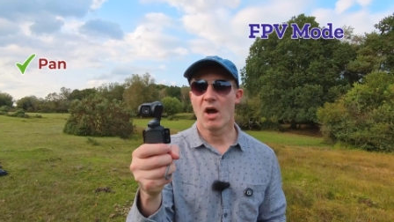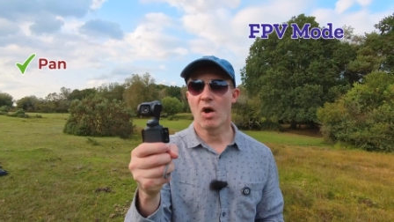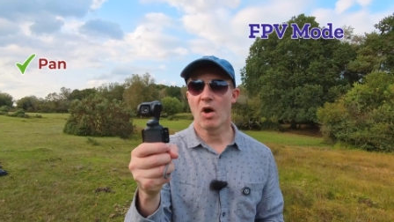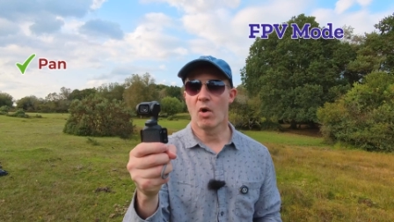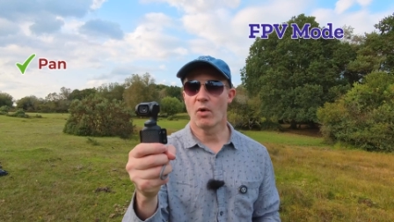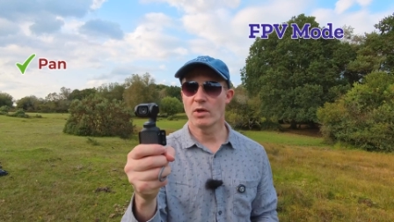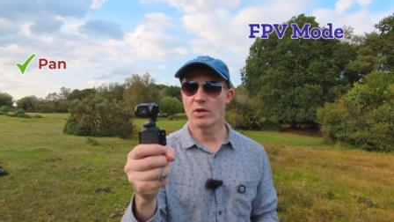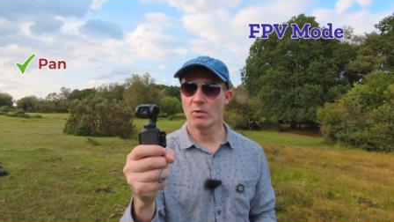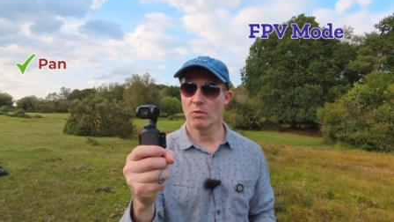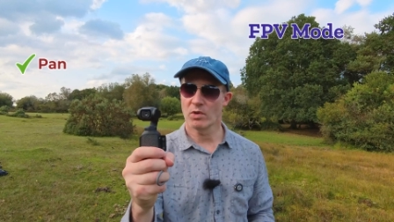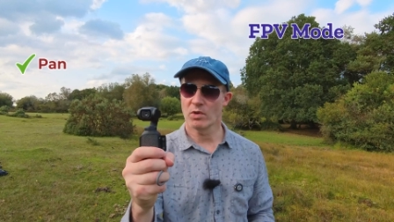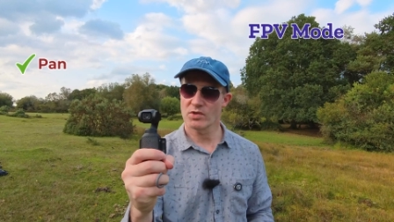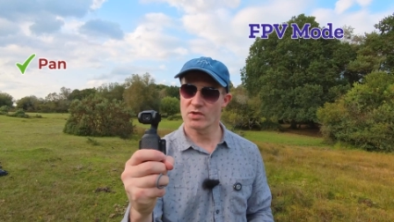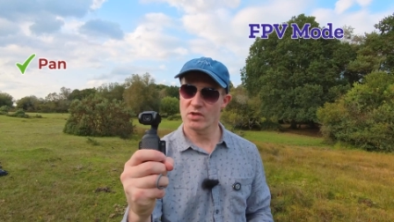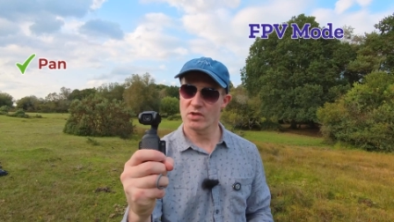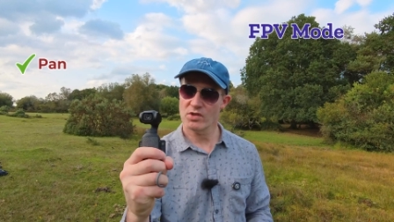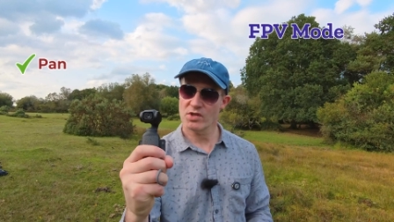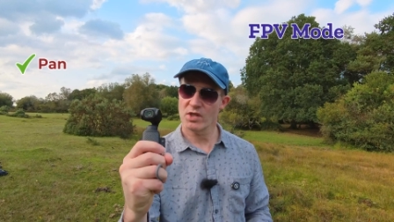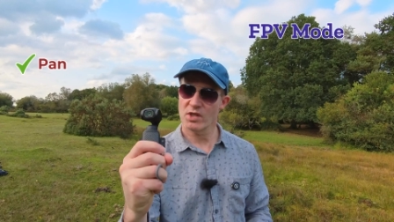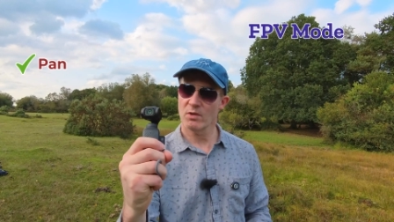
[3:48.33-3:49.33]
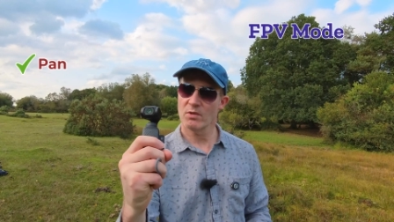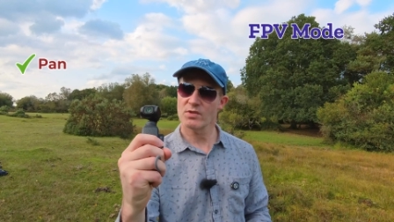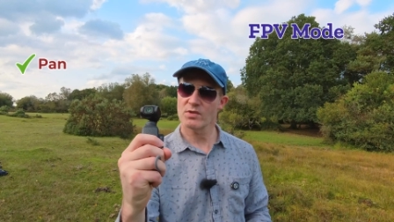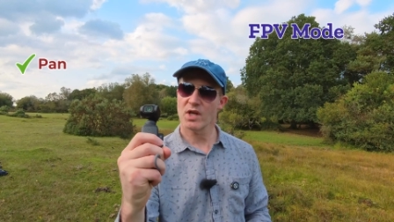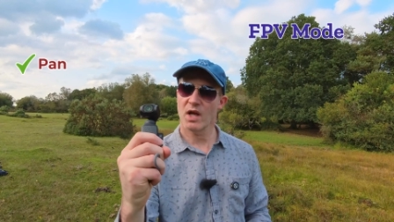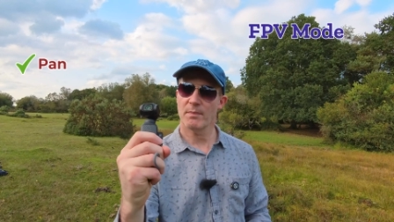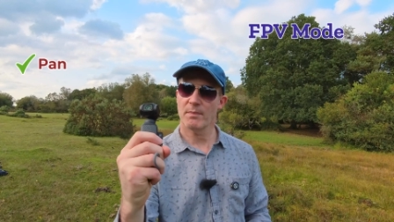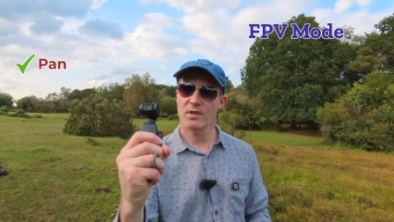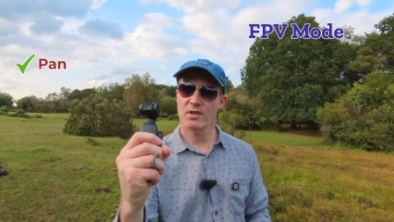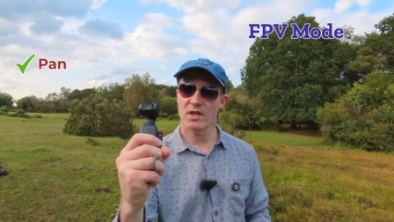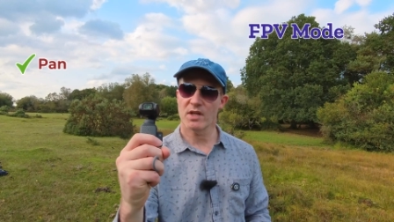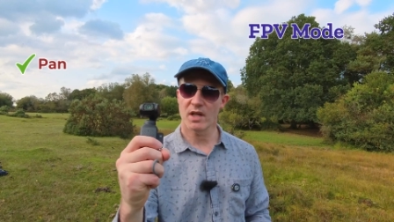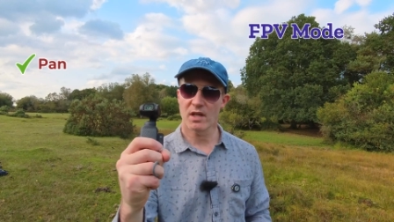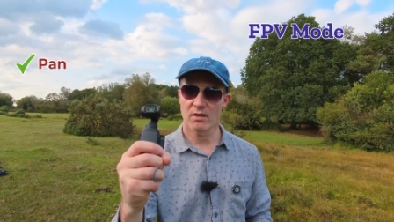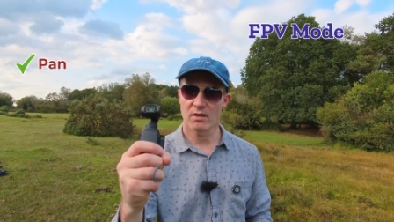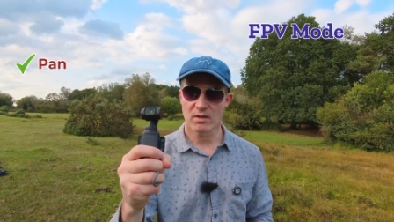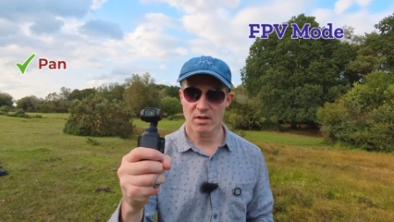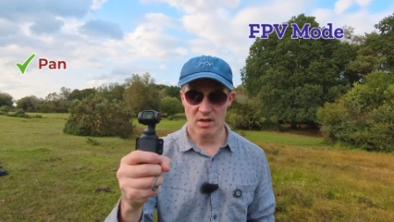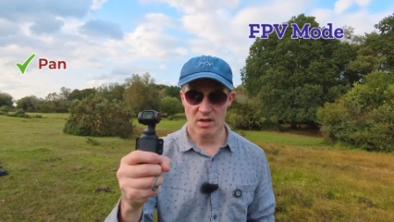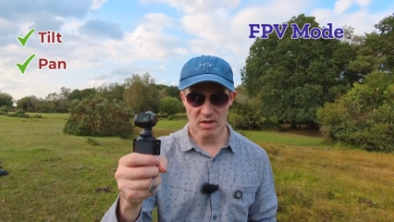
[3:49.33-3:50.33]
or you want to tilt up and
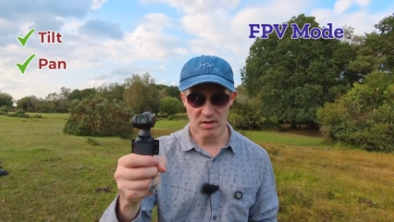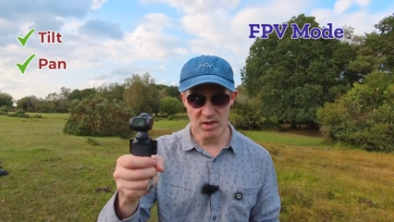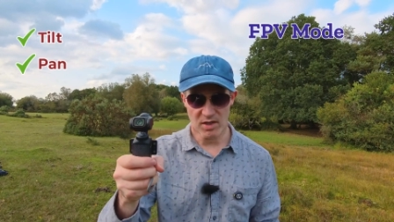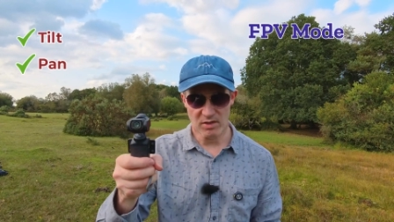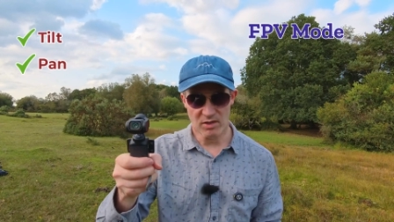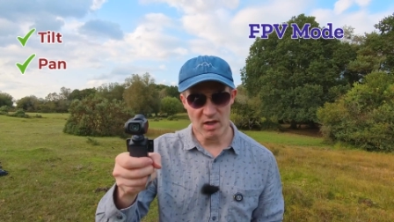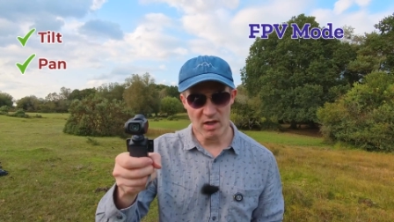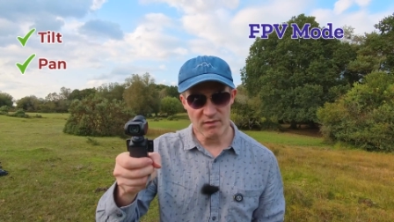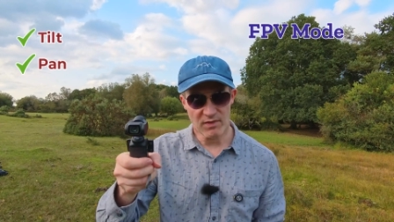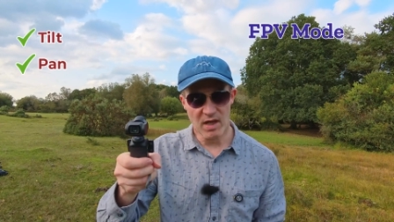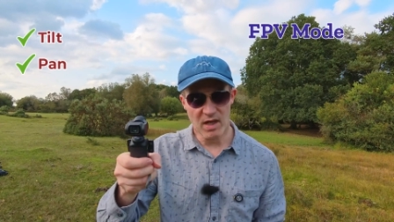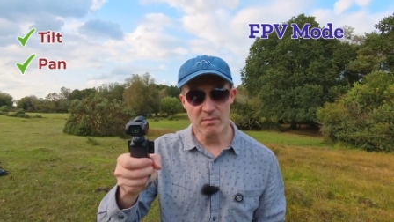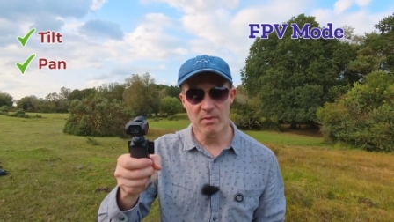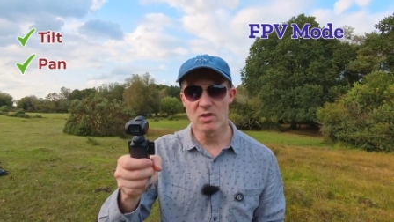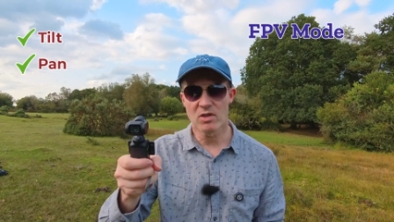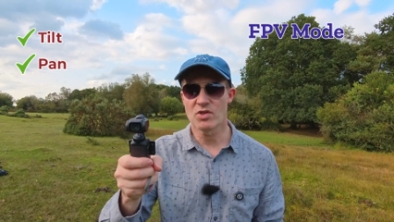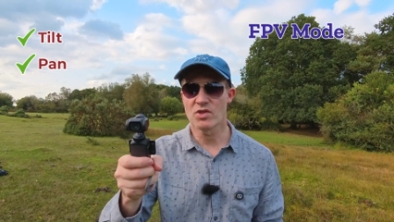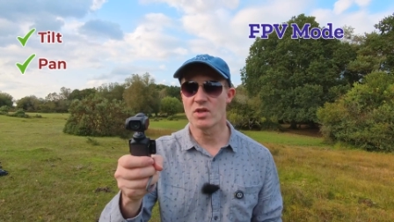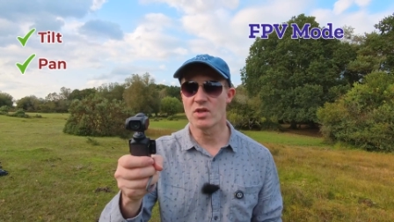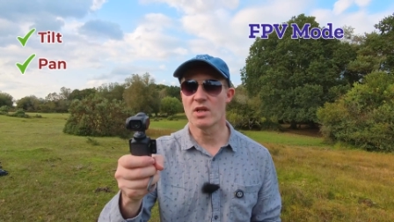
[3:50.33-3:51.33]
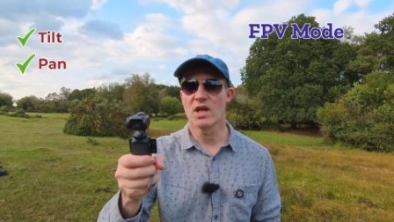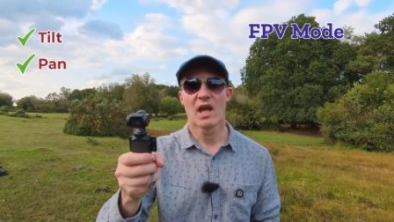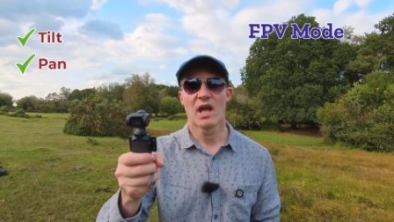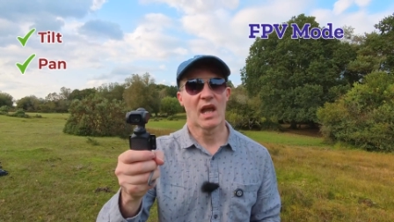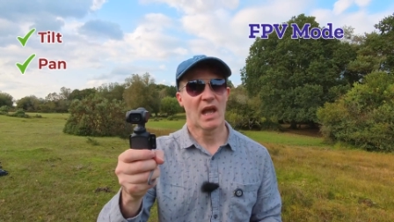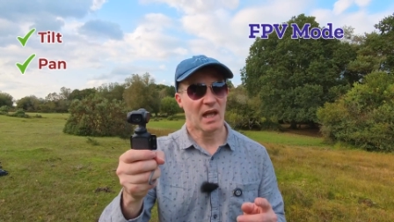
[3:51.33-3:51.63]
down, then you have that motion.